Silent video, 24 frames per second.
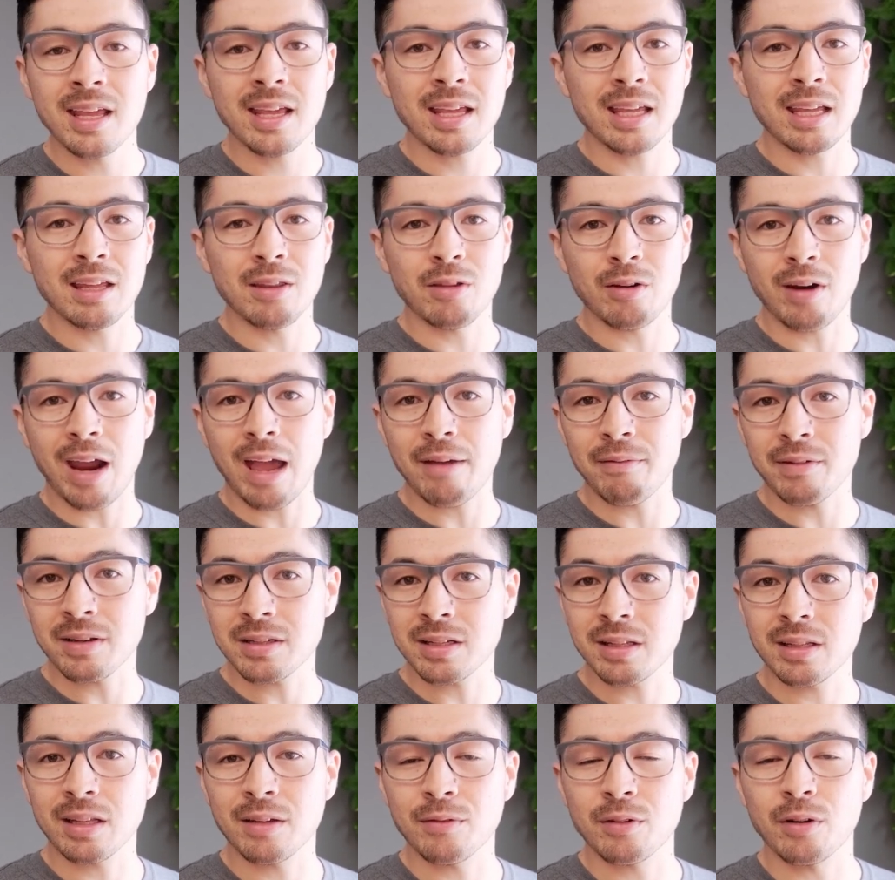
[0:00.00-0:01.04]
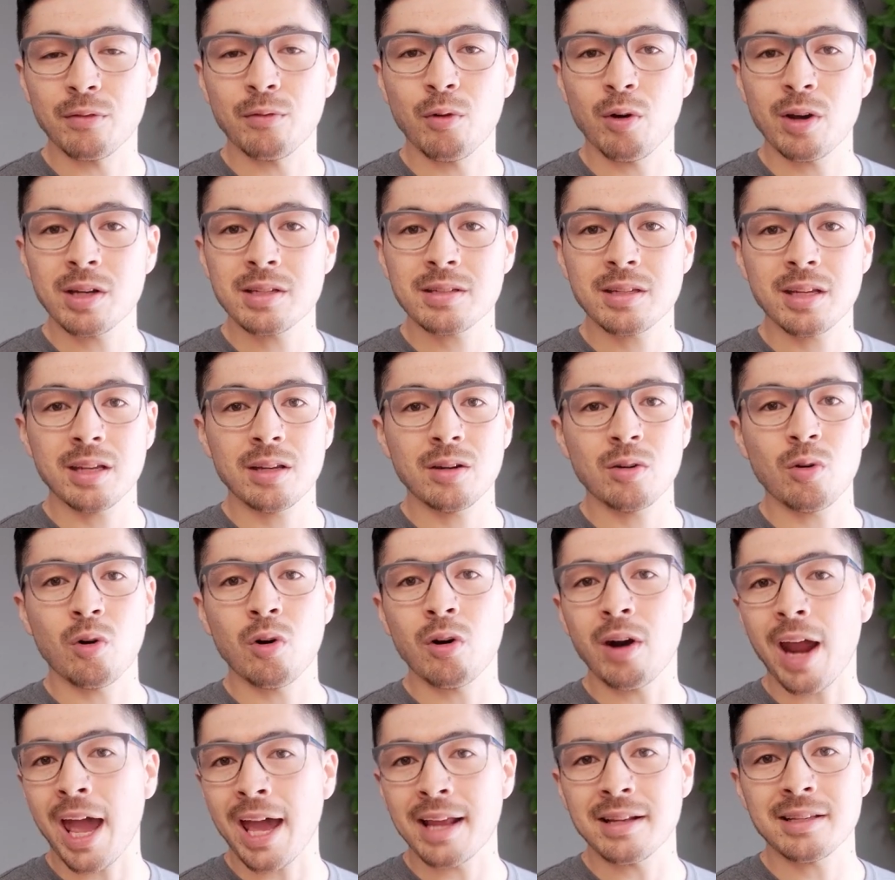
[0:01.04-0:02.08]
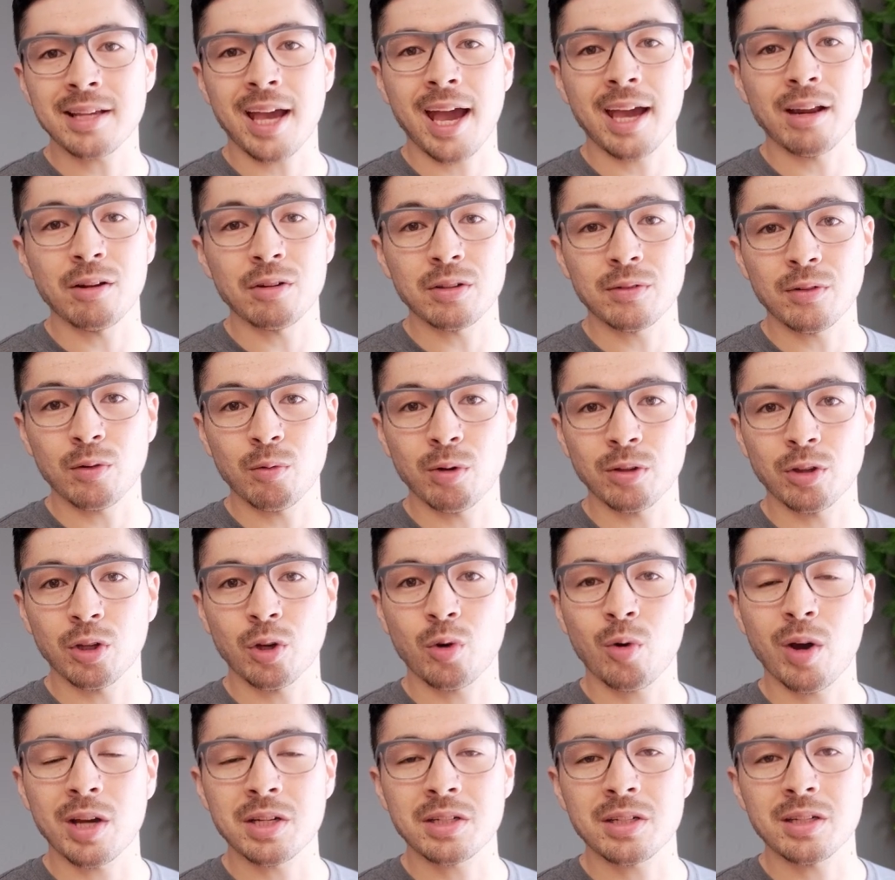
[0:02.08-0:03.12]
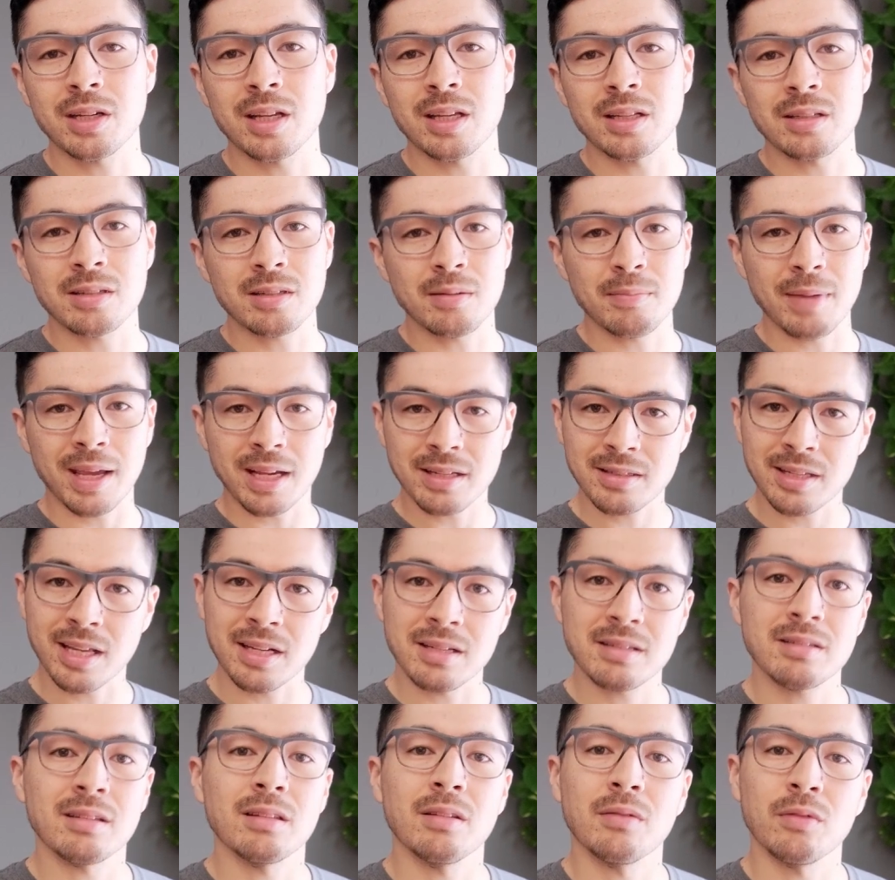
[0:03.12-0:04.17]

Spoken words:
either having to leave your voice in or add titles for what the question is to make sense to the